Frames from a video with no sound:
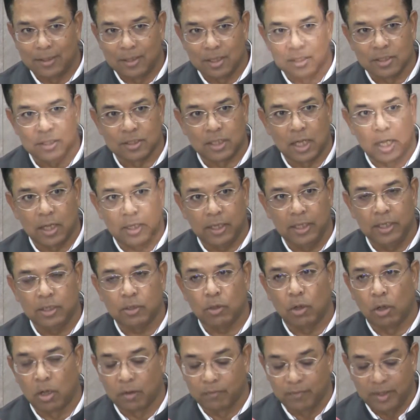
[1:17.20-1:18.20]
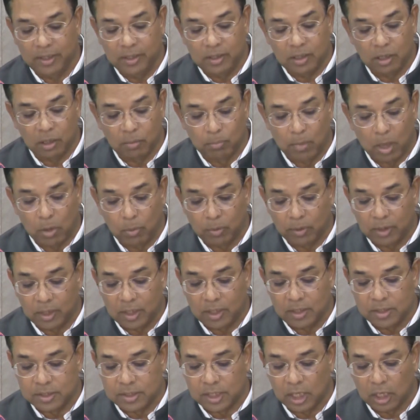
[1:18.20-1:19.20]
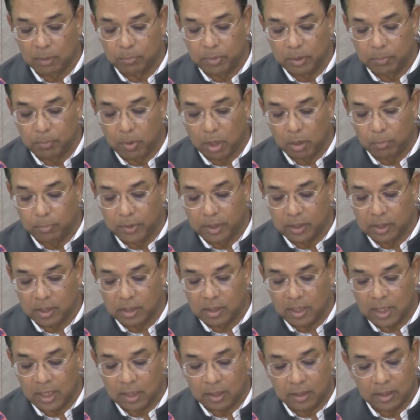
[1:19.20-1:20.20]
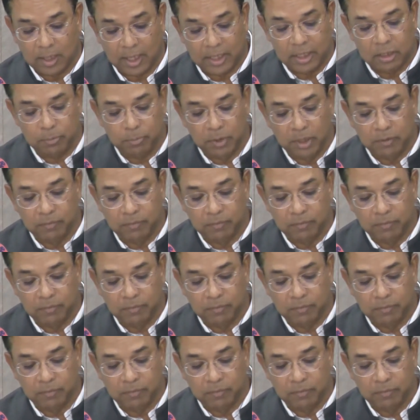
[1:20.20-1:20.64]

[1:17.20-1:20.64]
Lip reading: or party can carry the cash. If the flying squads and